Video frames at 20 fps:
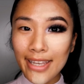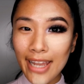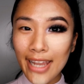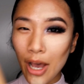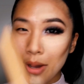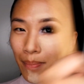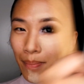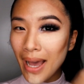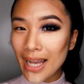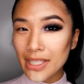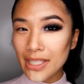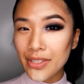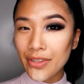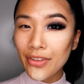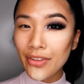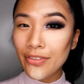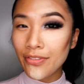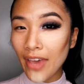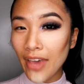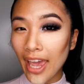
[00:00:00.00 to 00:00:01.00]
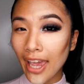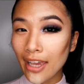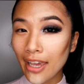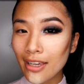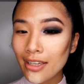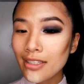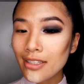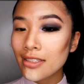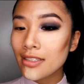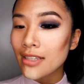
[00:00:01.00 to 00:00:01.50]
Now back to the
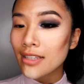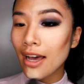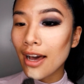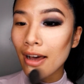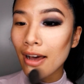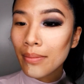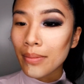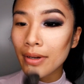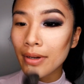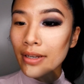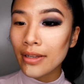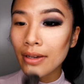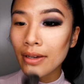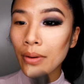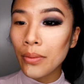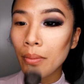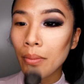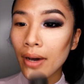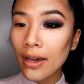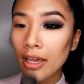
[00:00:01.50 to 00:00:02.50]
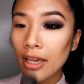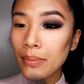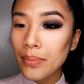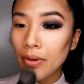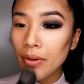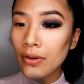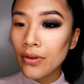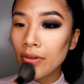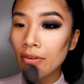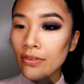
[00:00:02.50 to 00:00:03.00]
face. I'm going to wipe
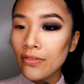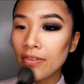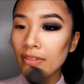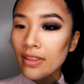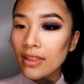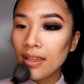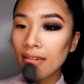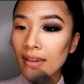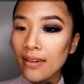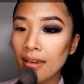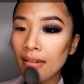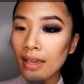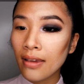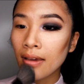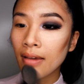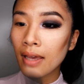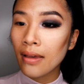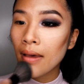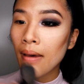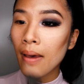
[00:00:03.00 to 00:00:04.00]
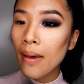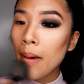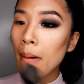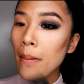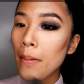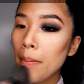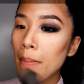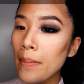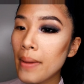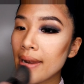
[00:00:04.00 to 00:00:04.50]
off the
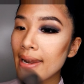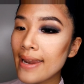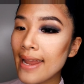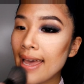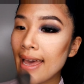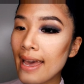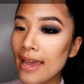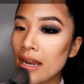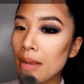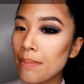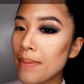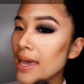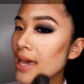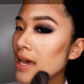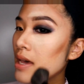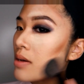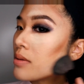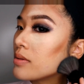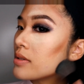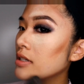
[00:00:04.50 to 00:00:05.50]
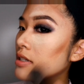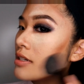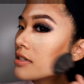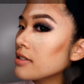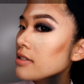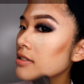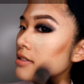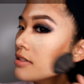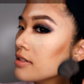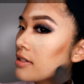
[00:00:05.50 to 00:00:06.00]
banana
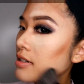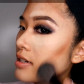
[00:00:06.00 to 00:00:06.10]
powder.